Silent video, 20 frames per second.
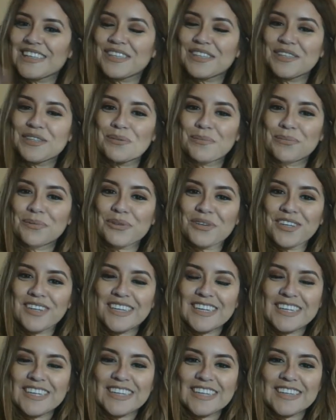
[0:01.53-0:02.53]
Good
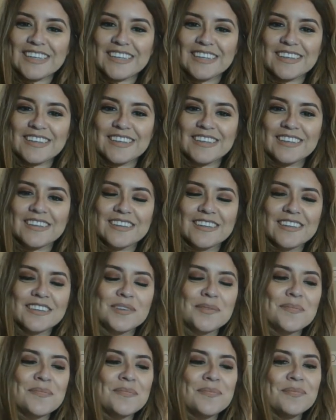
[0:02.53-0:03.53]
morning.
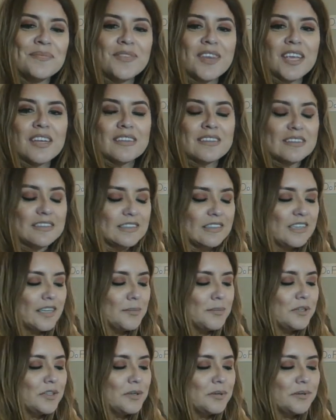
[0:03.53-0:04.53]
Today I'm going